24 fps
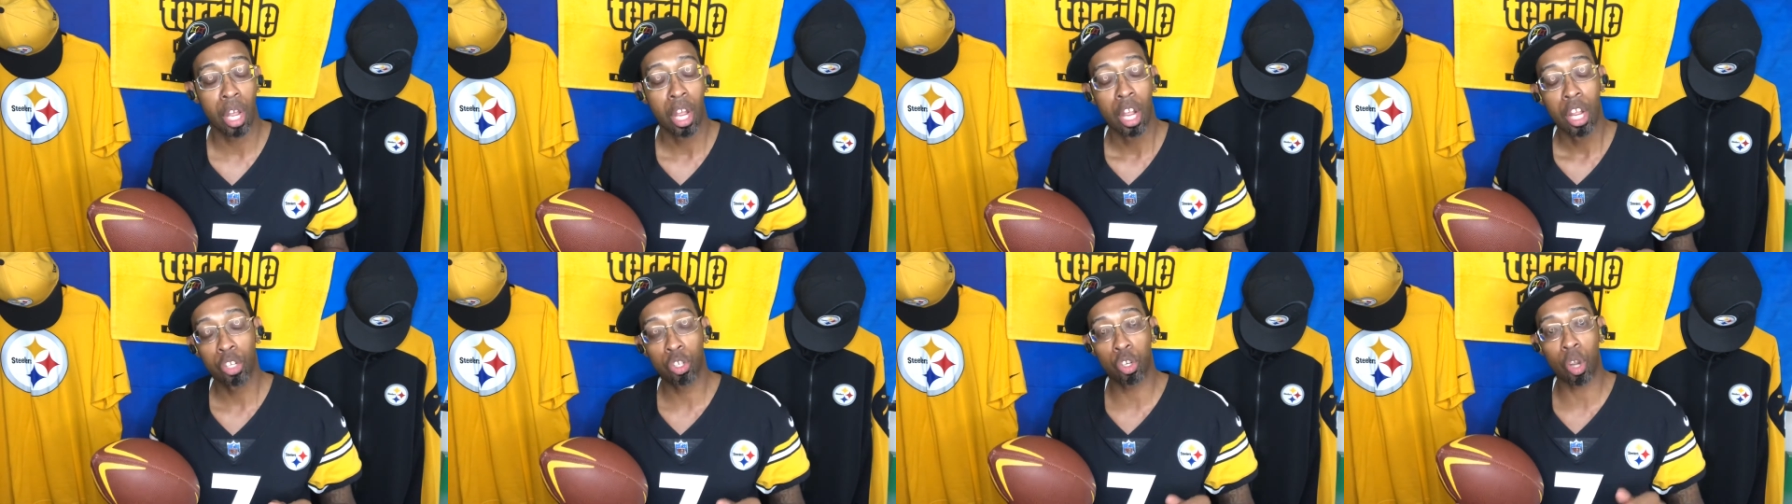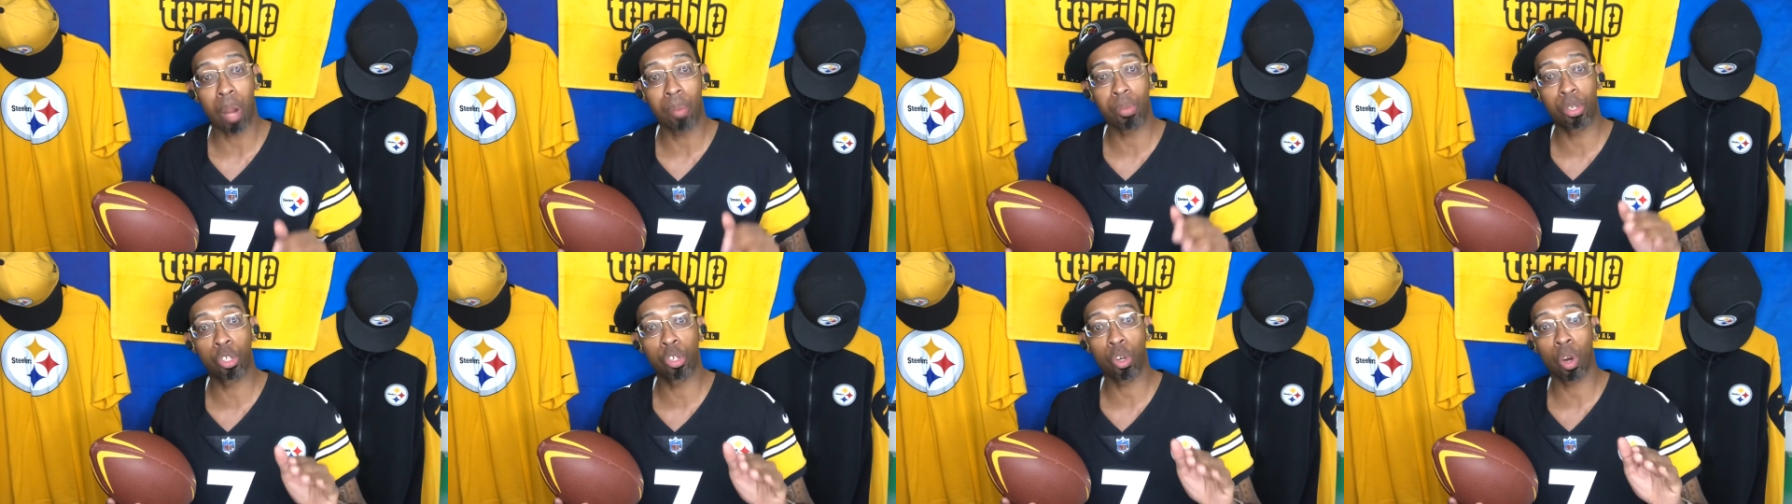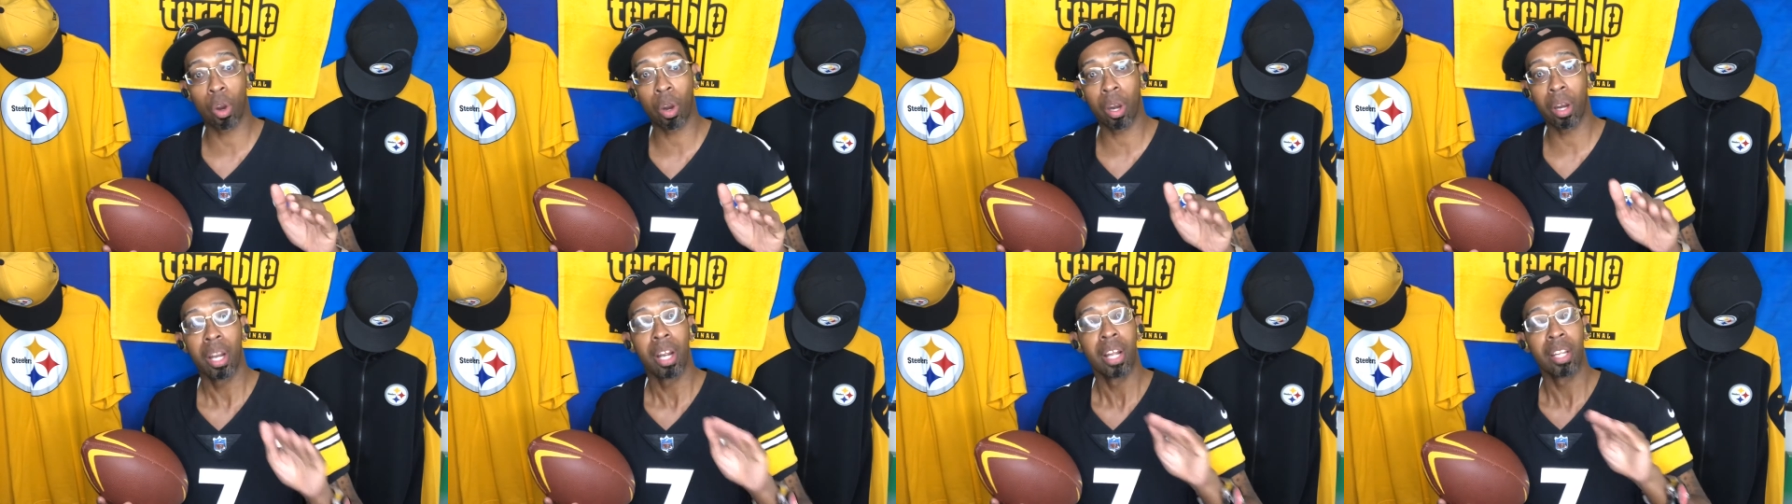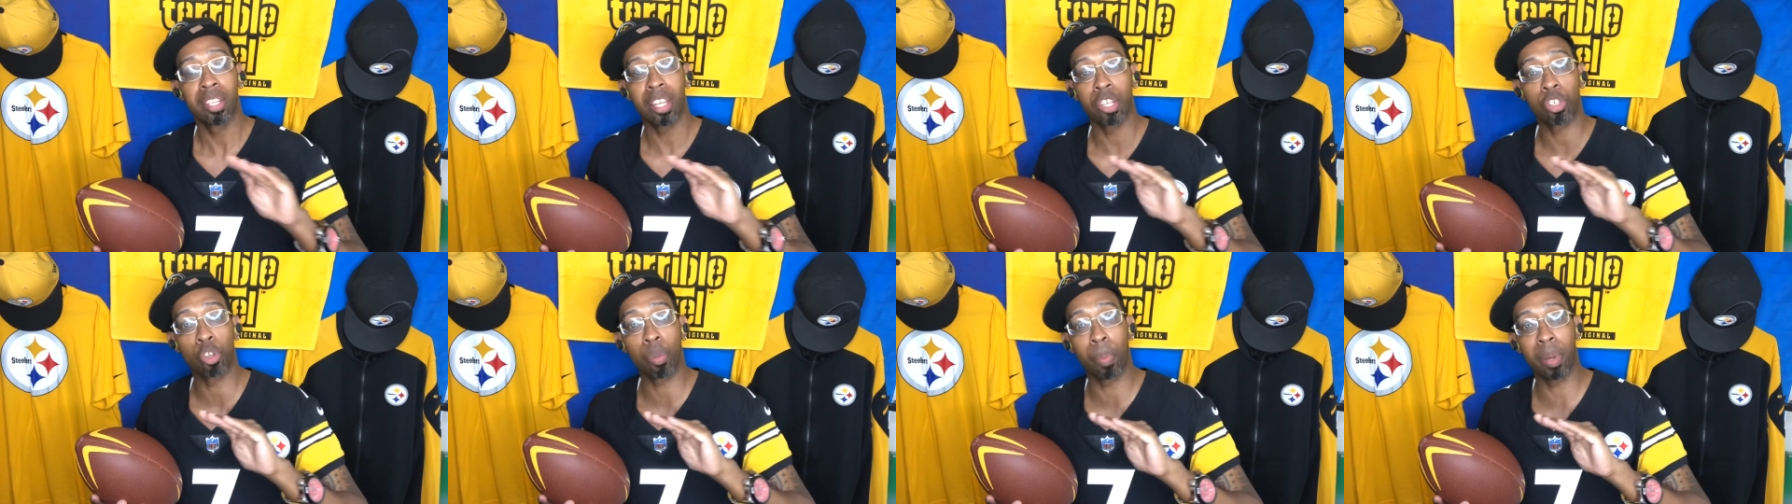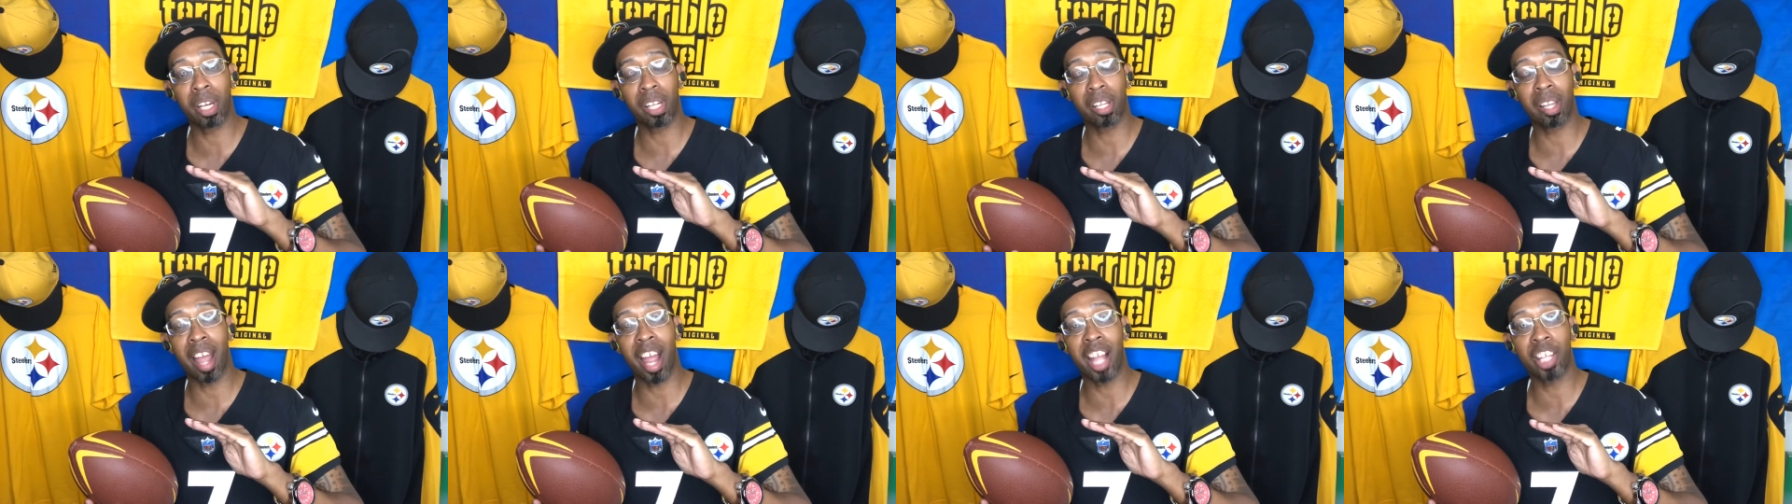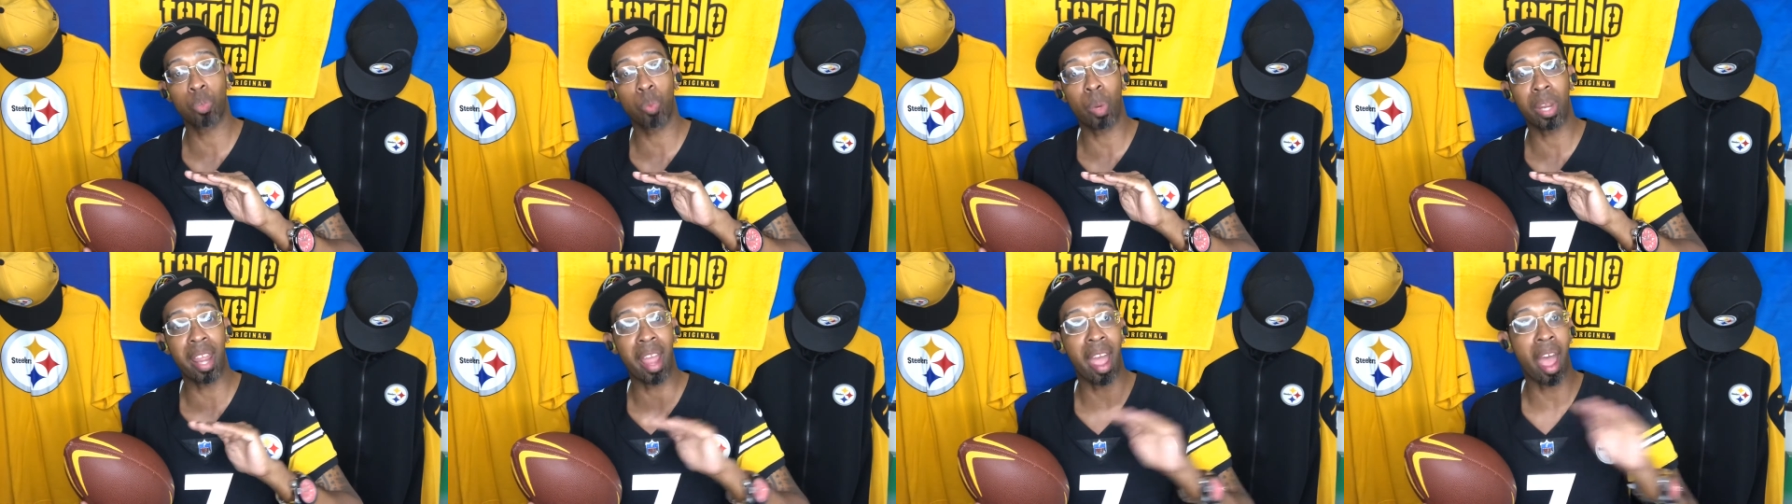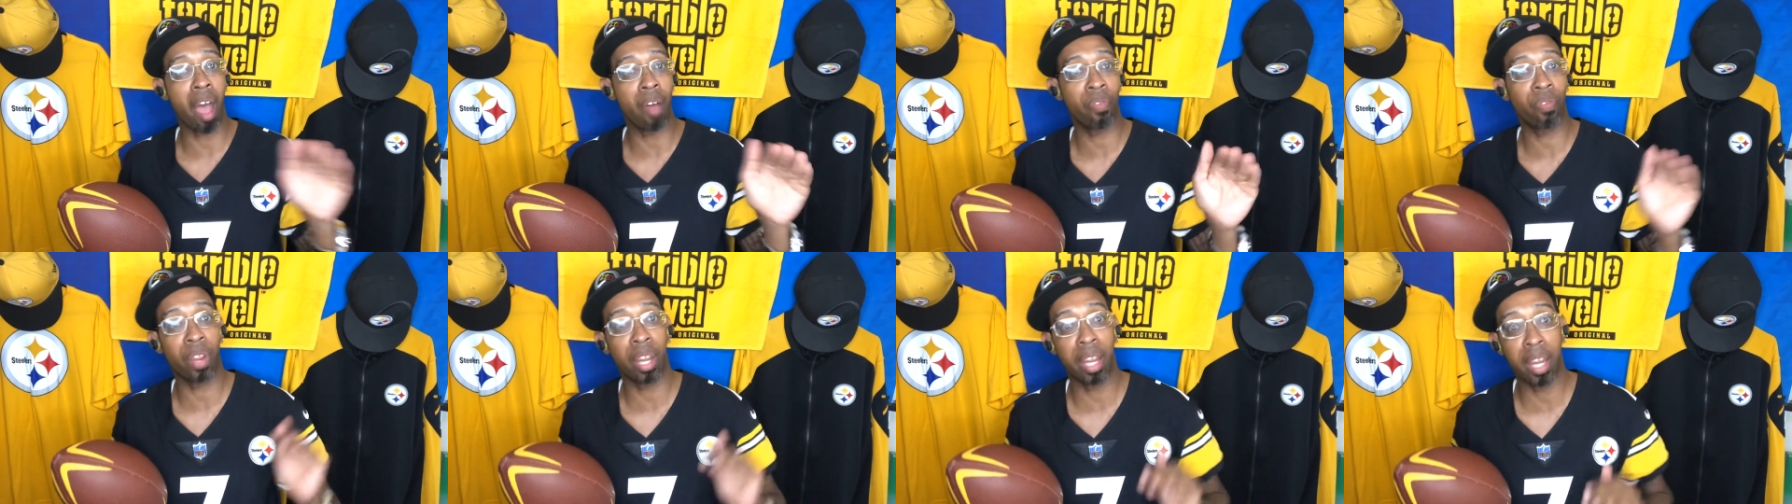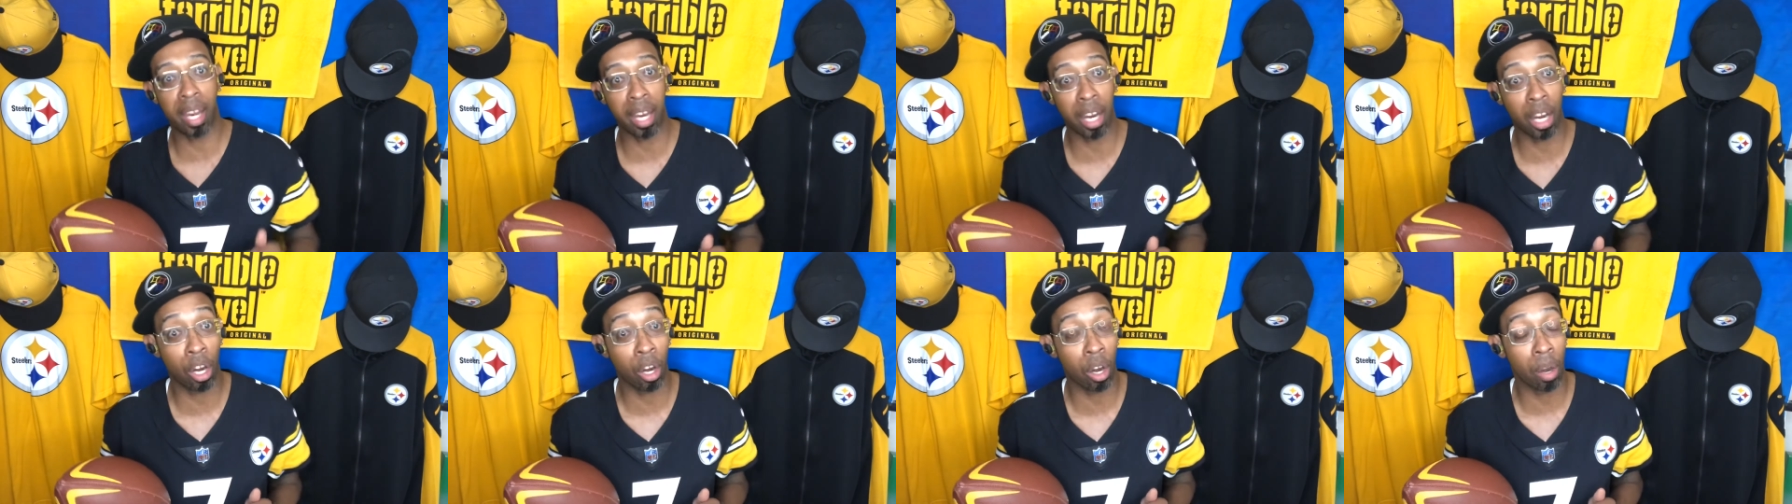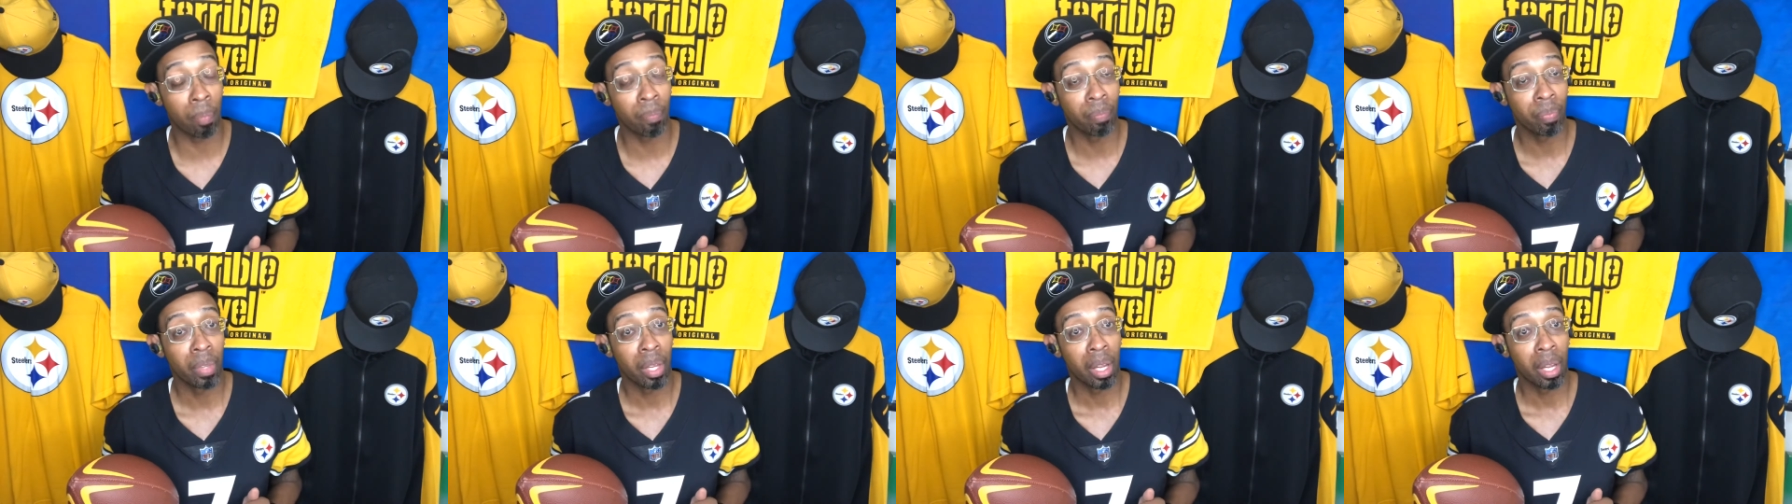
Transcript: So I'm sure this will be the last we ever hear